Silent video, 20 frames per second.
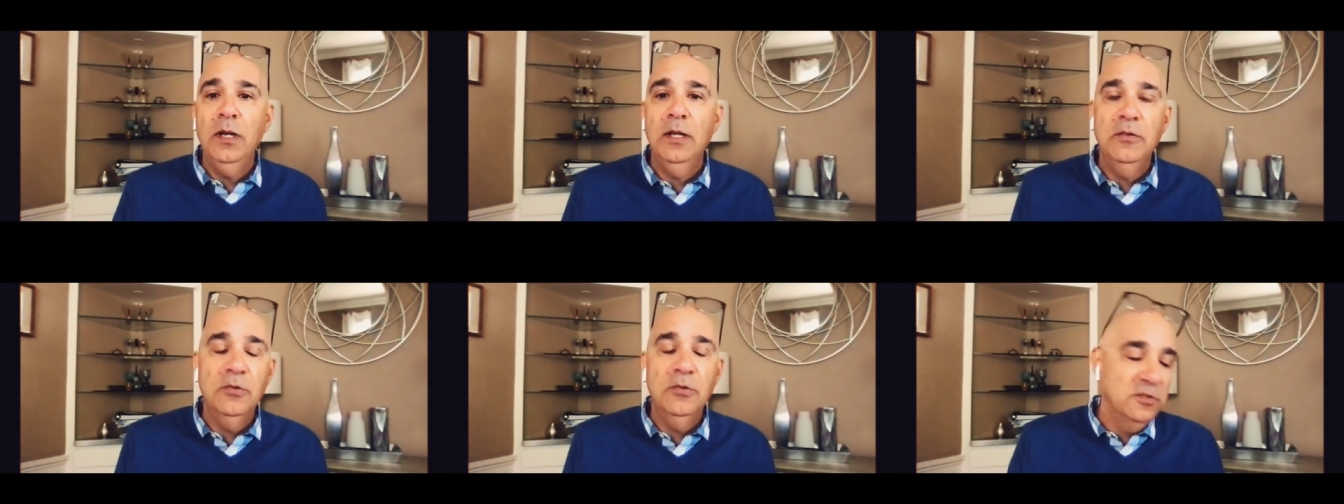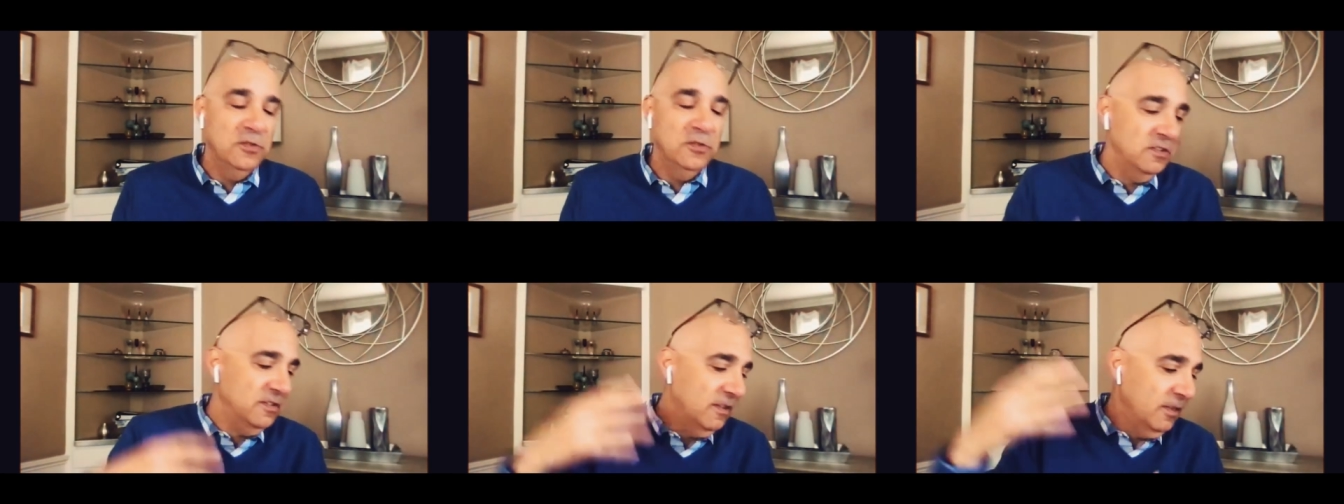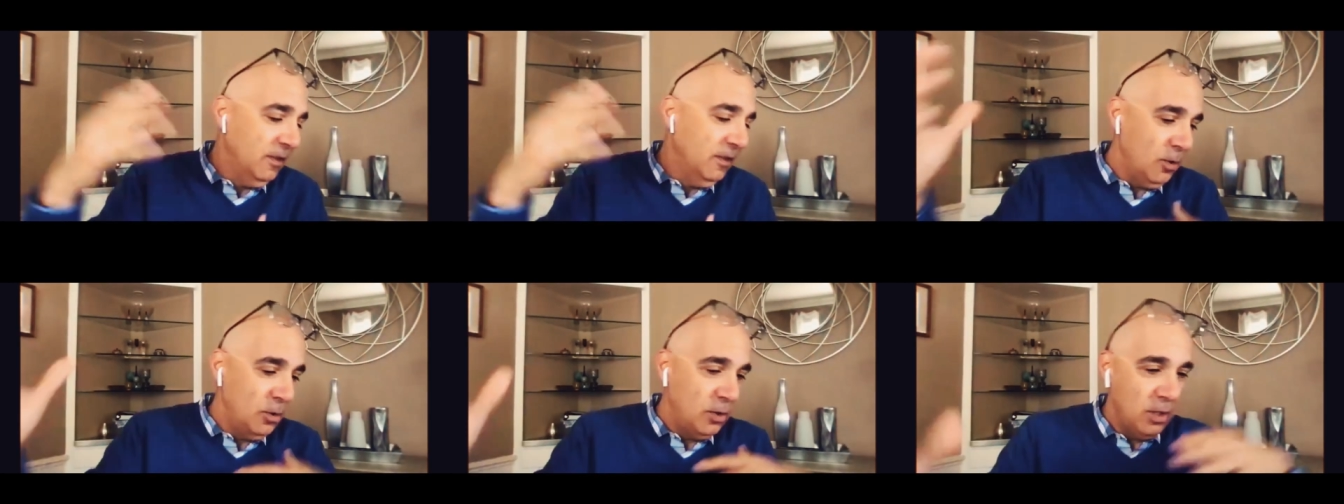There's this
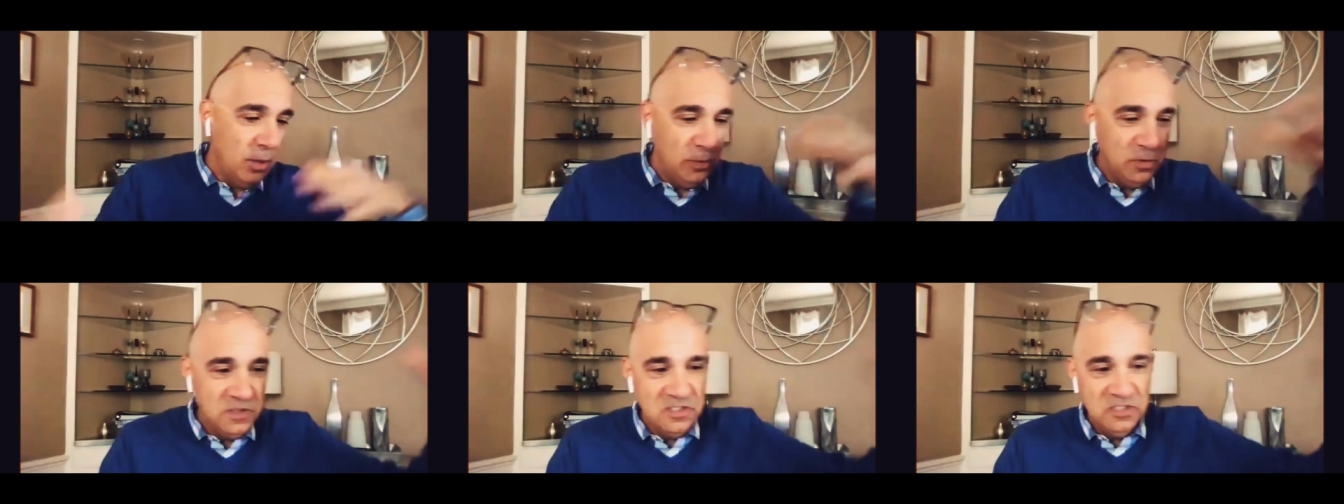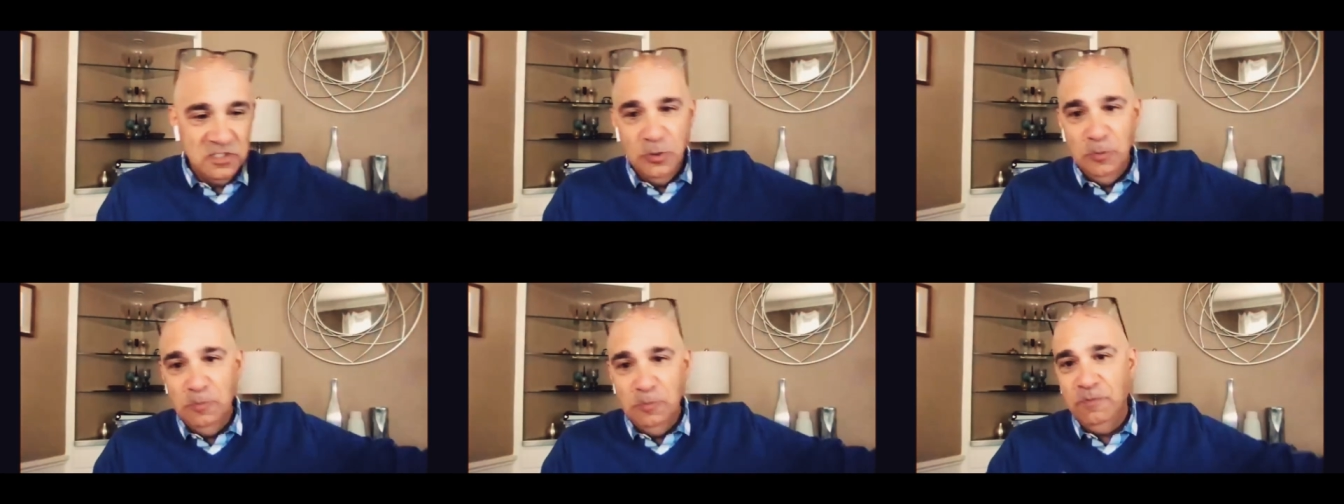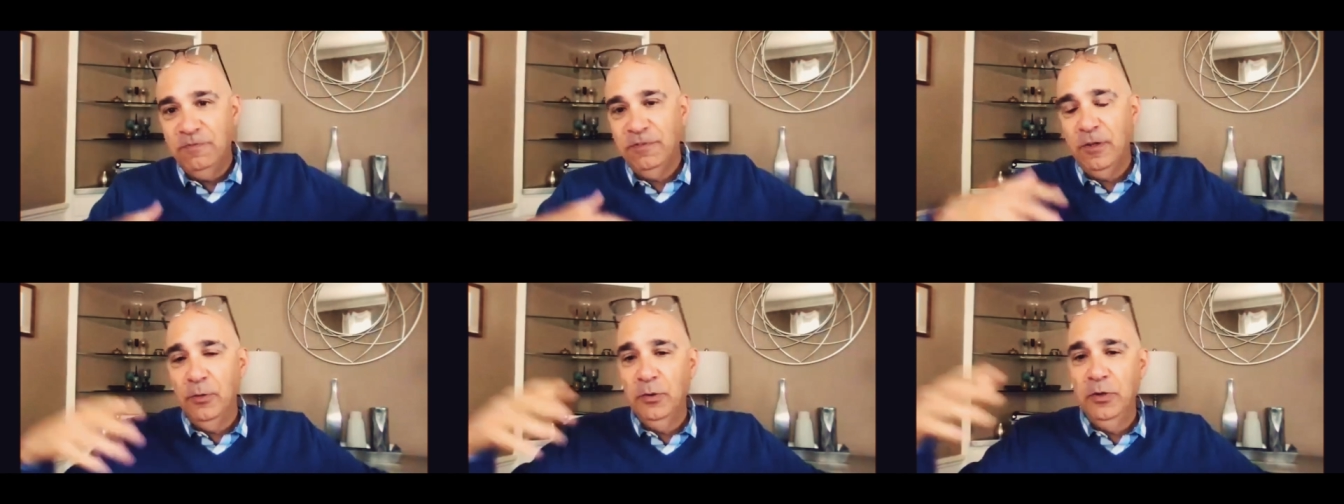logo soup
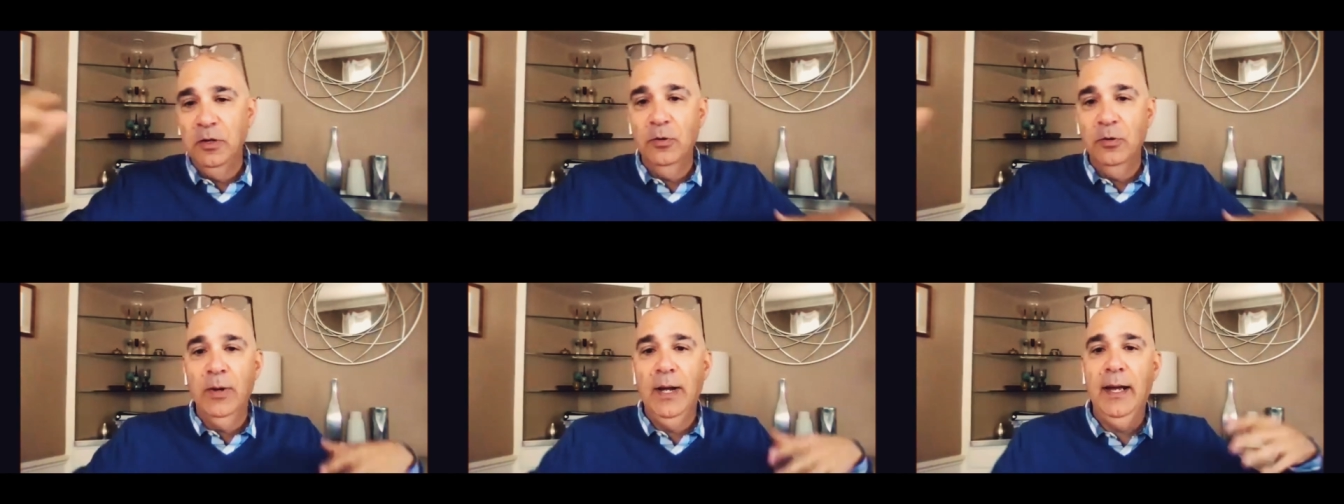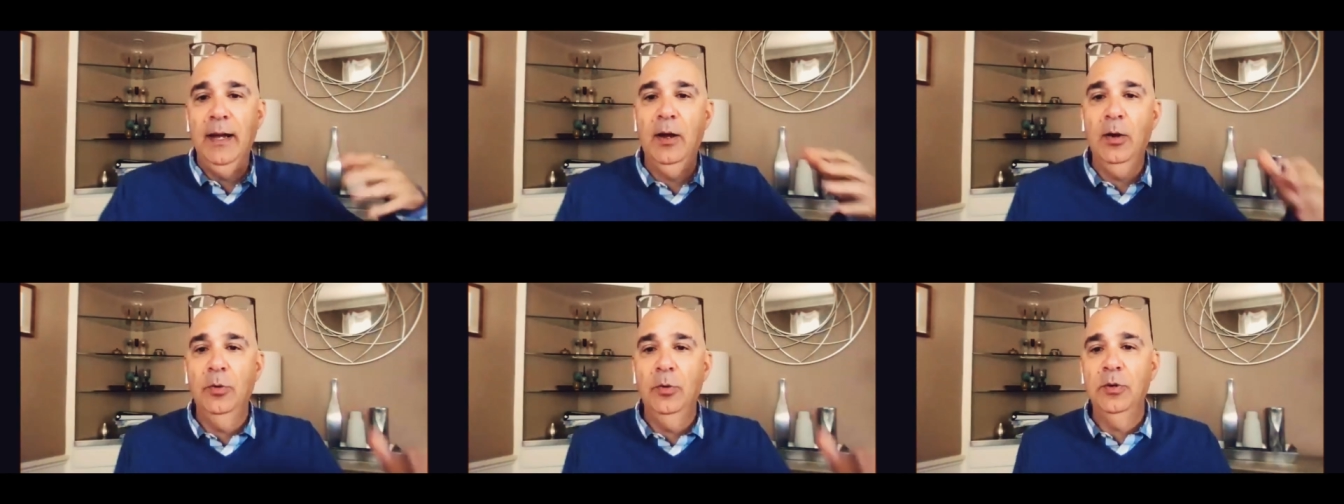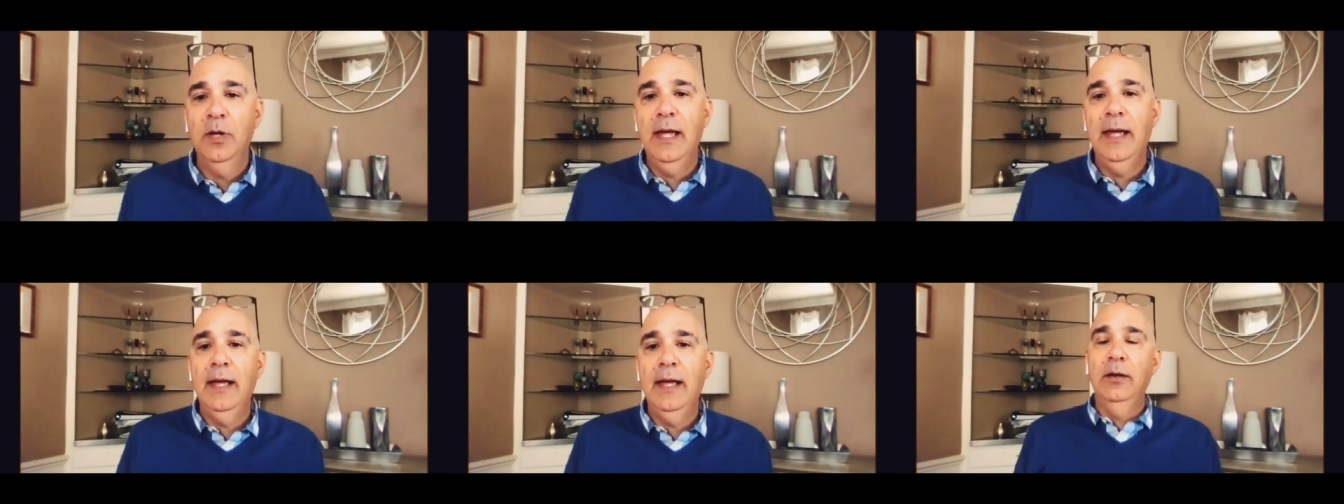floating around,
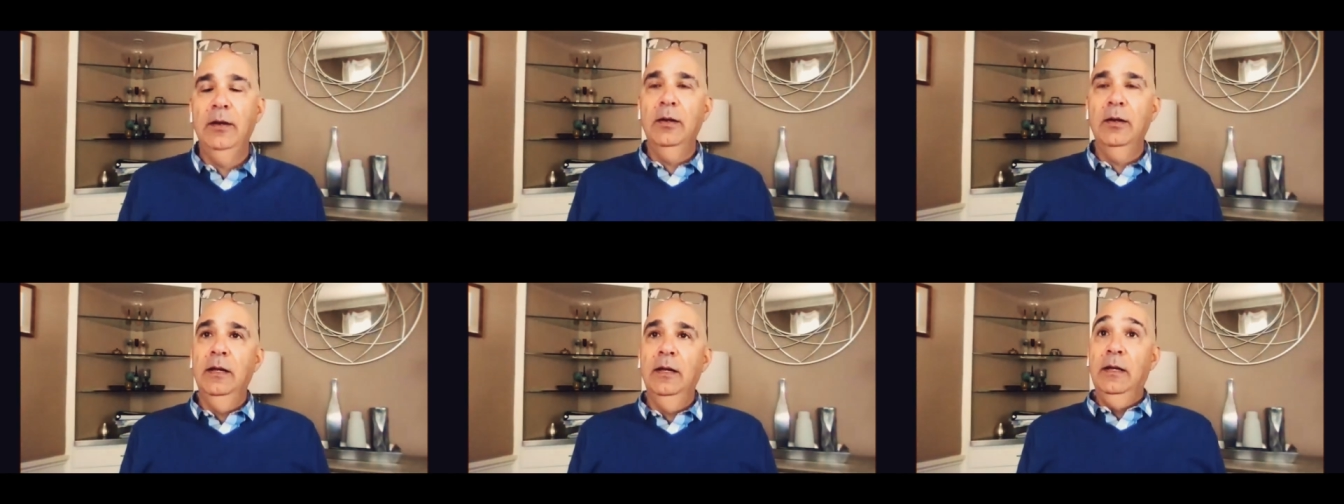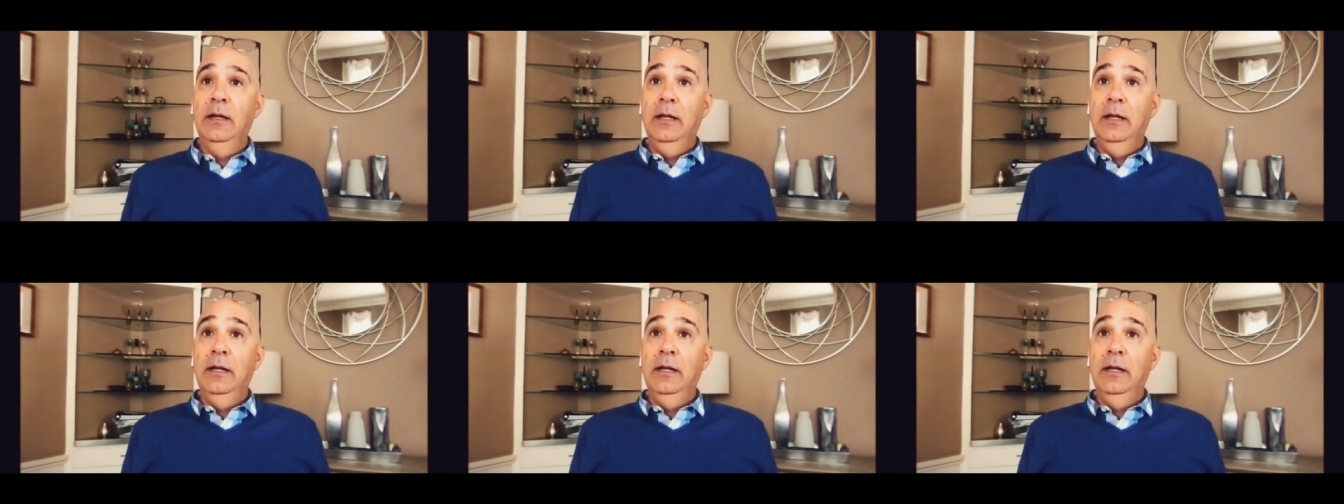and